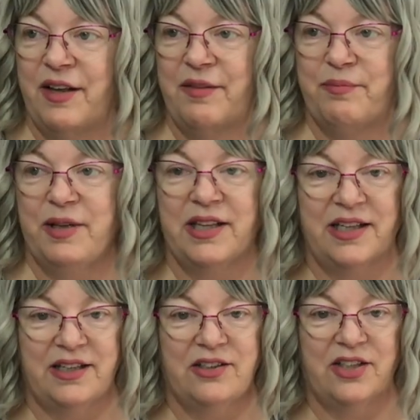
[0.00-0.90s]

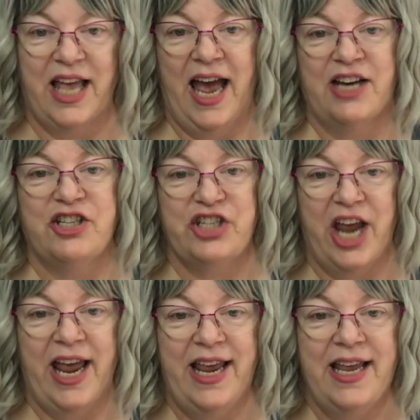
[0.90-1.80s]
political
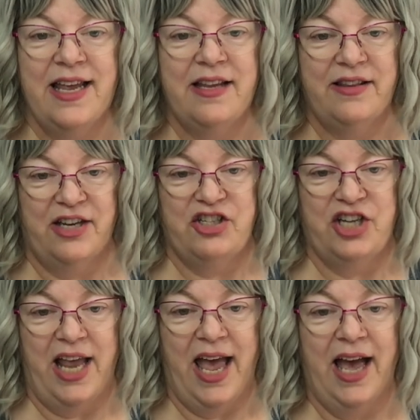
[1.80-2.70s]
cachet that
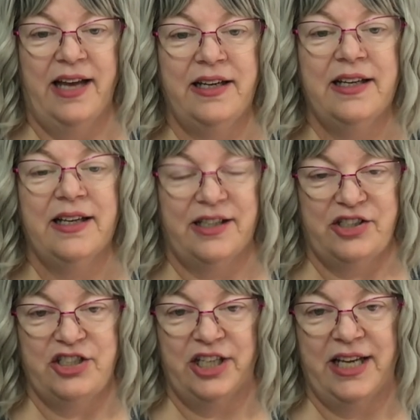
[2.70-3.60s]
she had, and
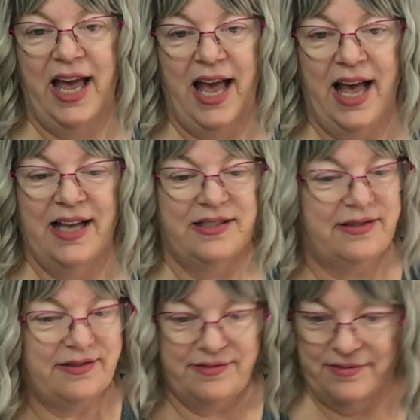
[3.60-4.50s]
she
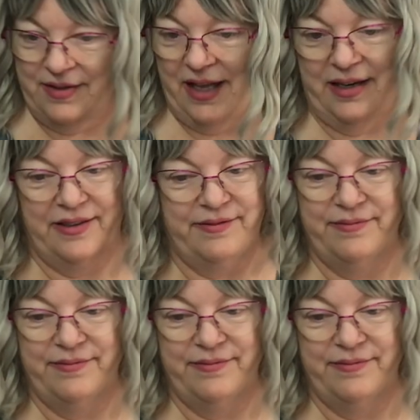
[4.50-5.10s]
has like